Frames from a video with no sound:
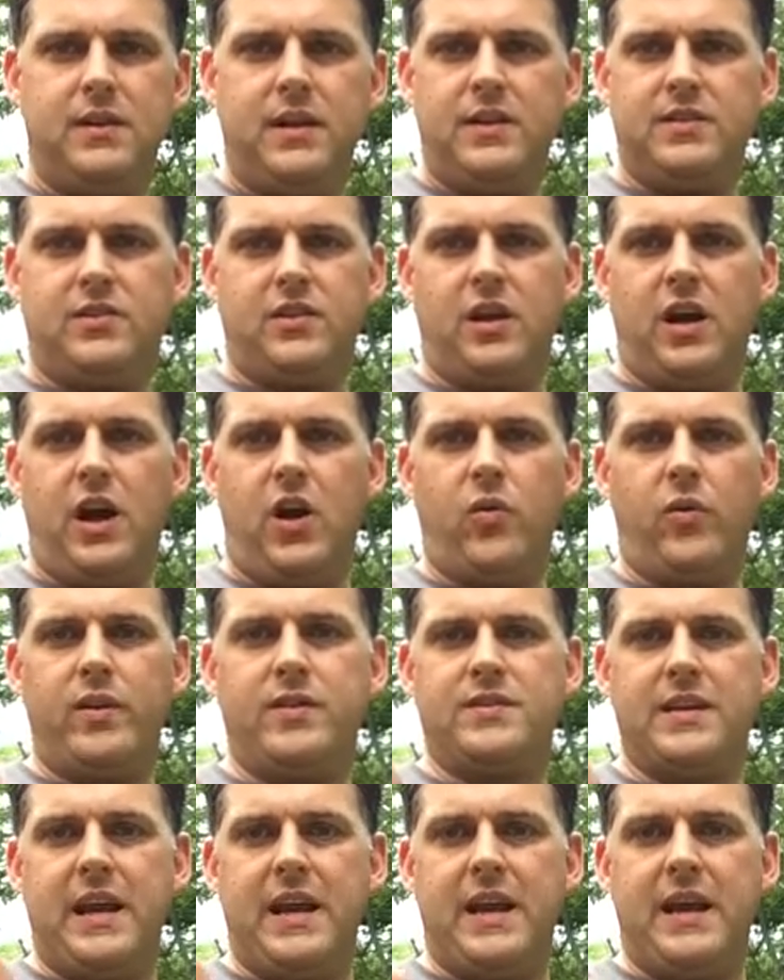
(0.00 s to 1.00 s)
It's going to hold
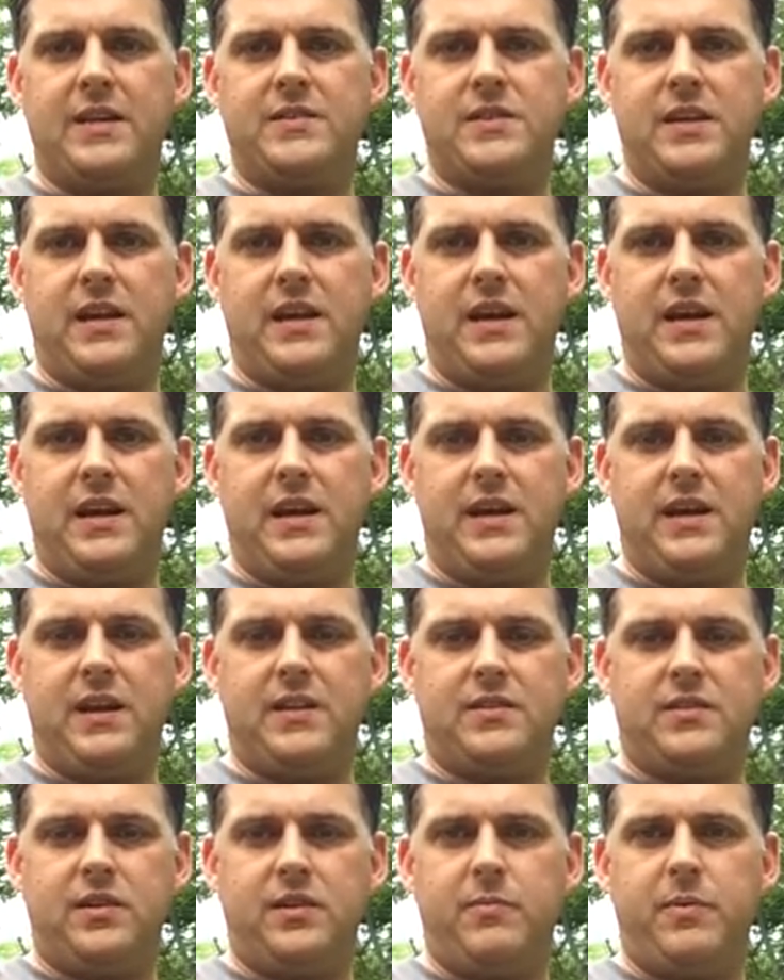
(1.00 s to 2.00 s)
its edge, and
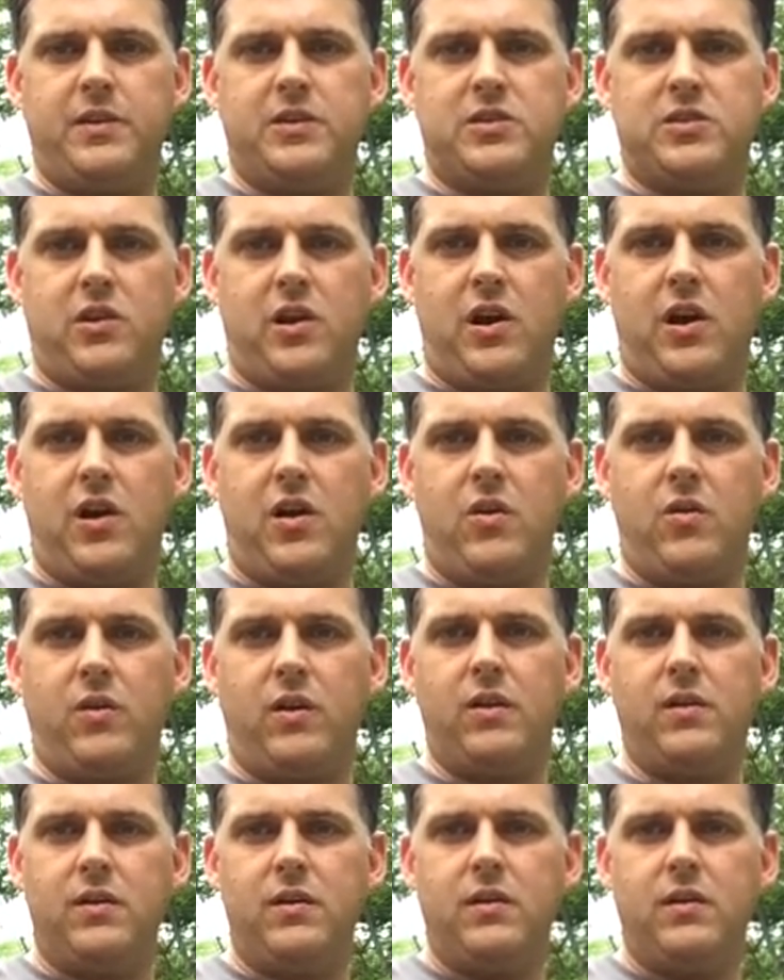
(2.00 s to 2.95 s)
it's going to be strong